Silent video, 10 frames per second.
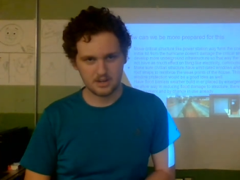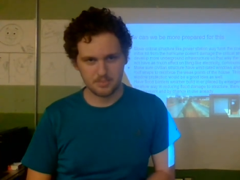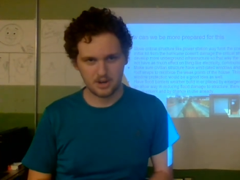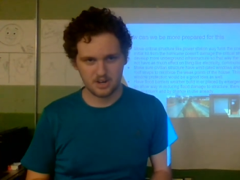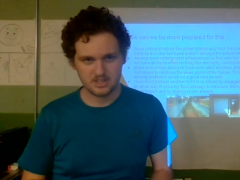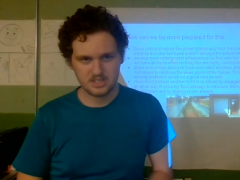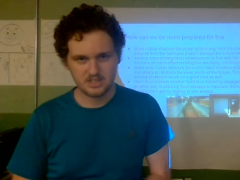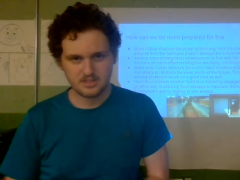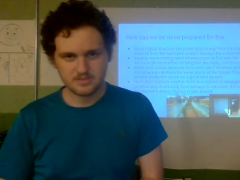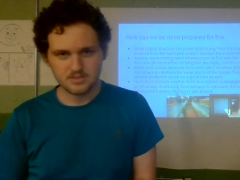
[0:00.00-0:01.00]
part.
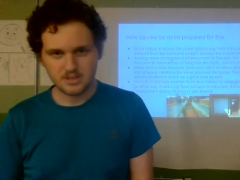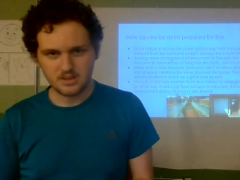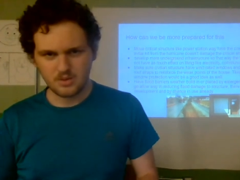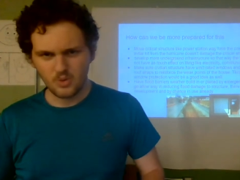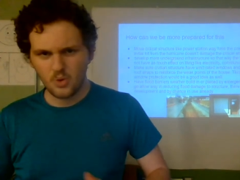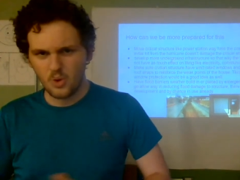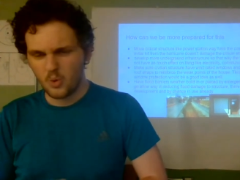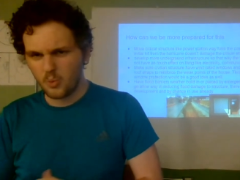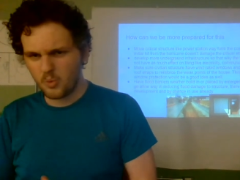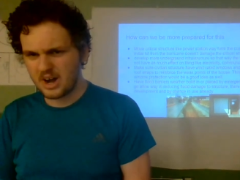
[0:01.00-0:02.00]

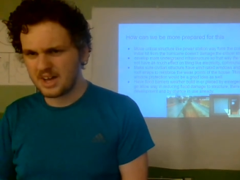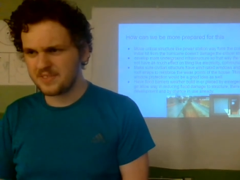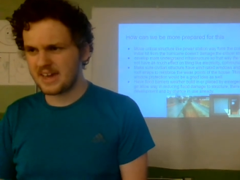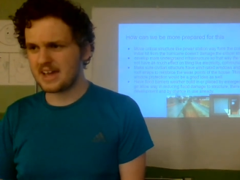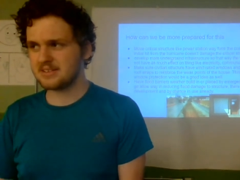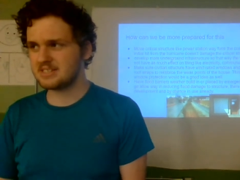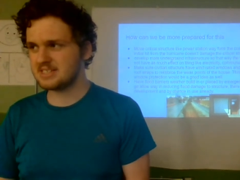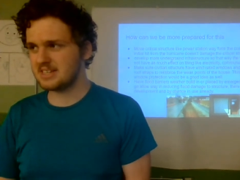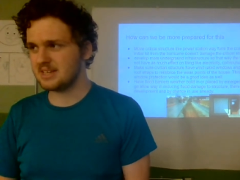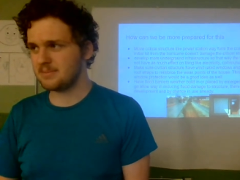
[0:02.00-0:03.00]
One that
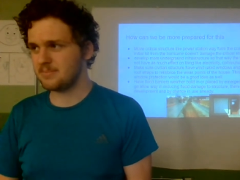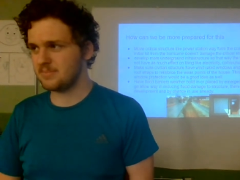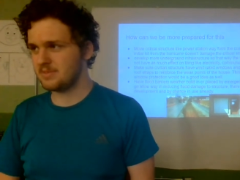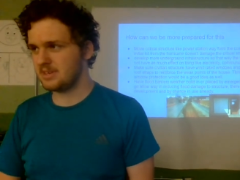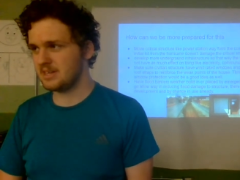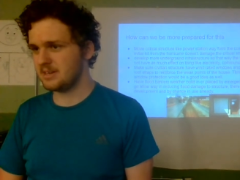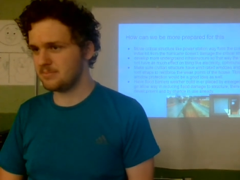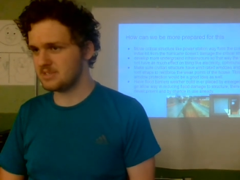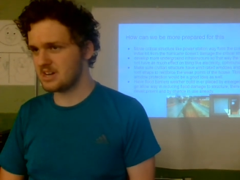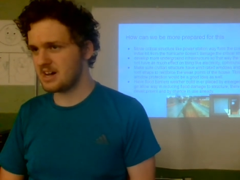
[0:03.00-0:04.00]

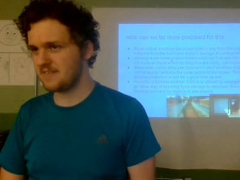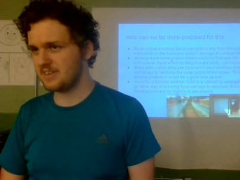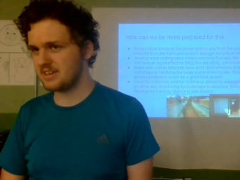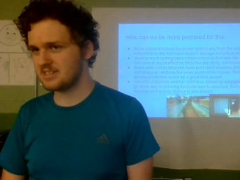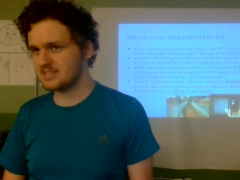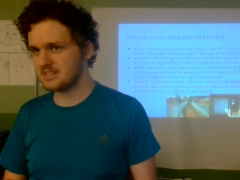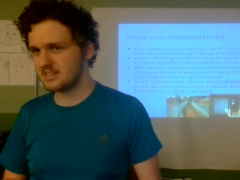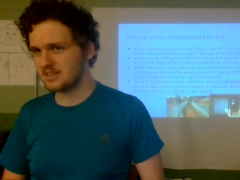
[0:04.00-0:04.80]
seems obvious,